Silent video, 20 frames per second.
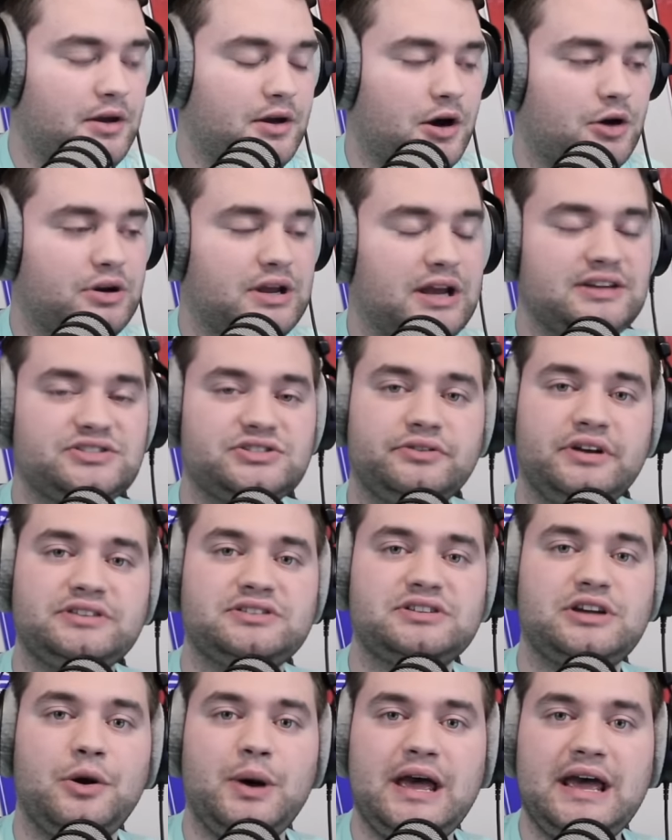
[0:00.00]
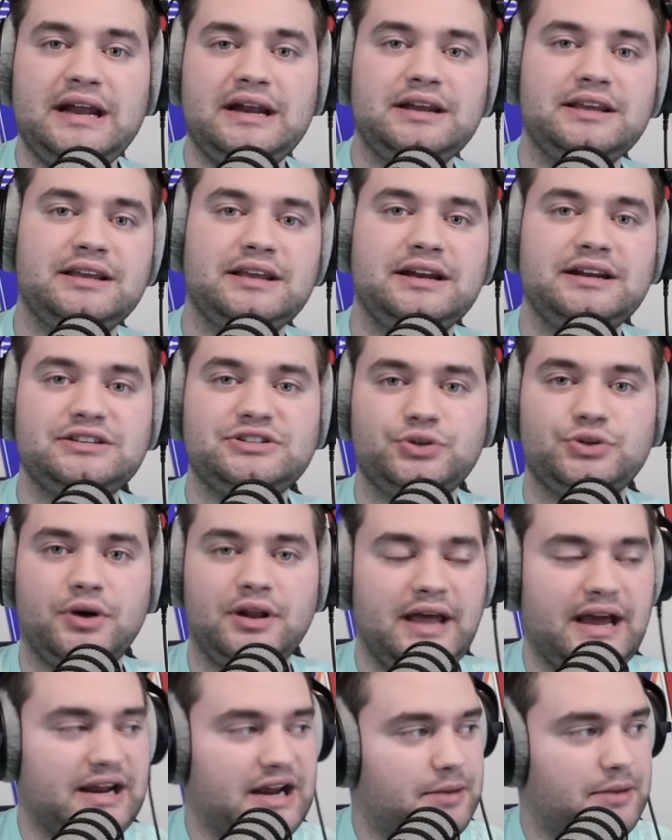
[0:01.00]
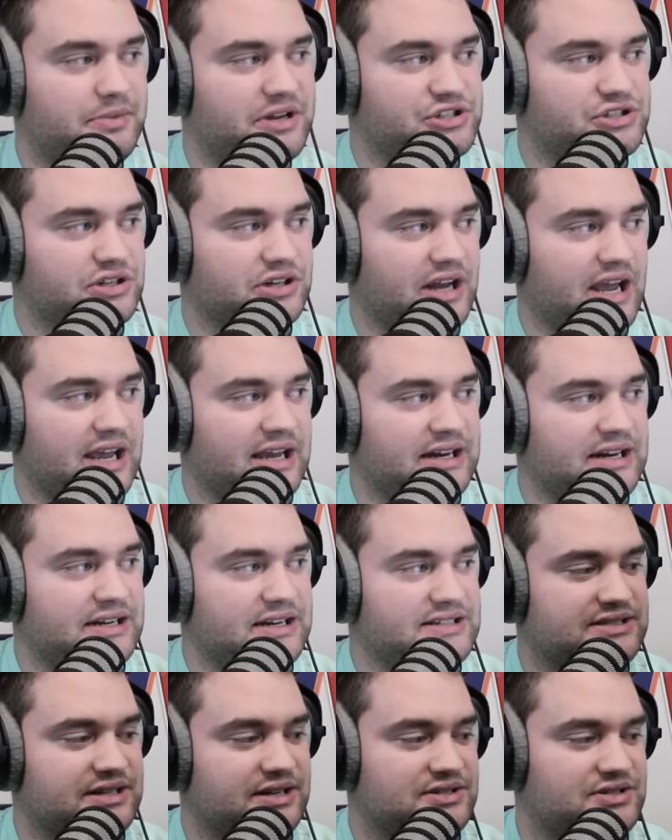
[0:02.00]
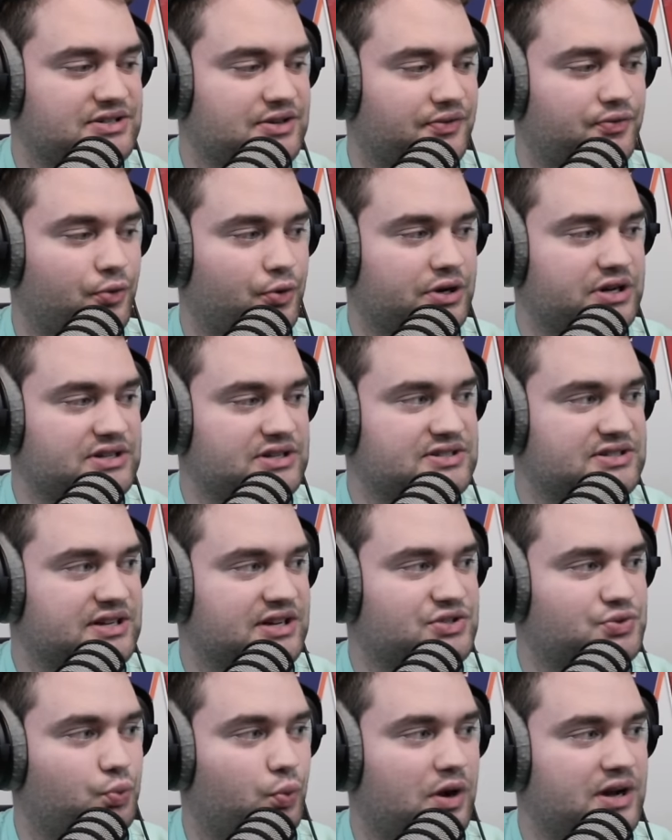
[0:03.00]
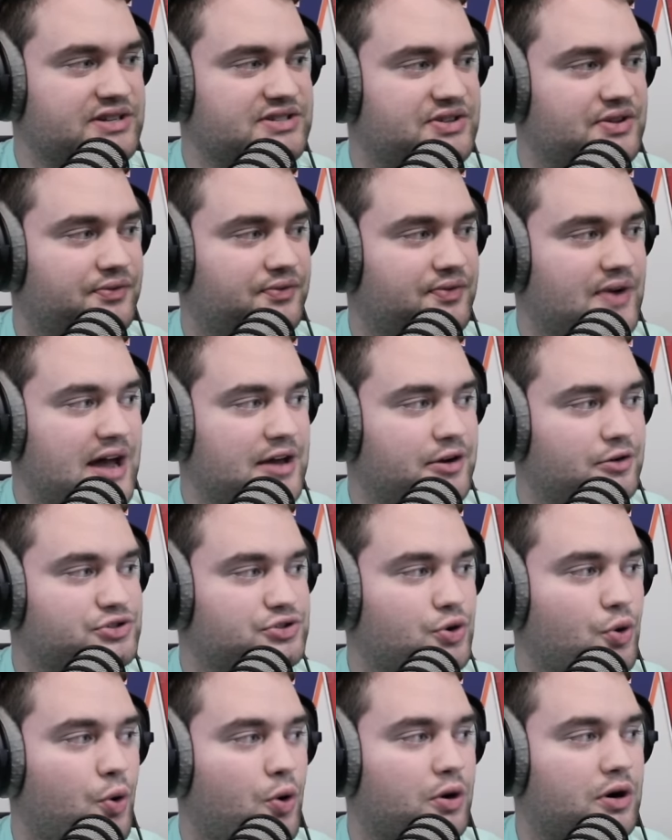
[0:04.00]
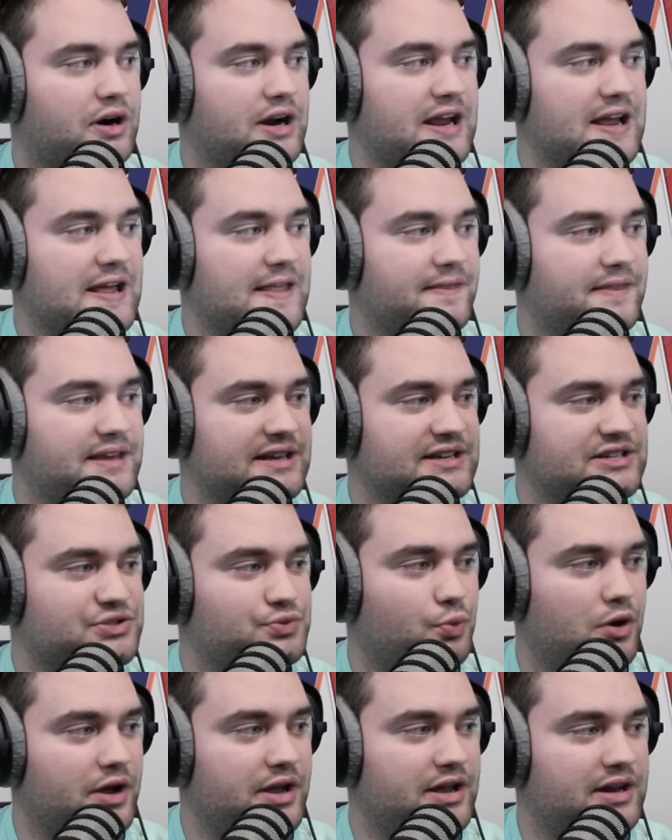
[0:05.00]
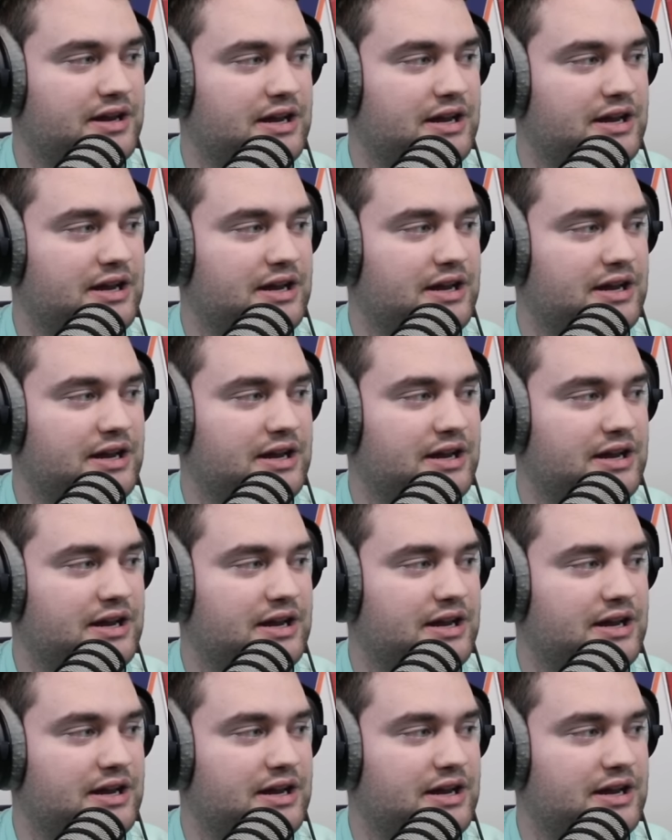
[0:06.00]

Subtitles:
Okay, so let's go ahead and get into it. Like I mentioned, 86-46 was the final score in this one.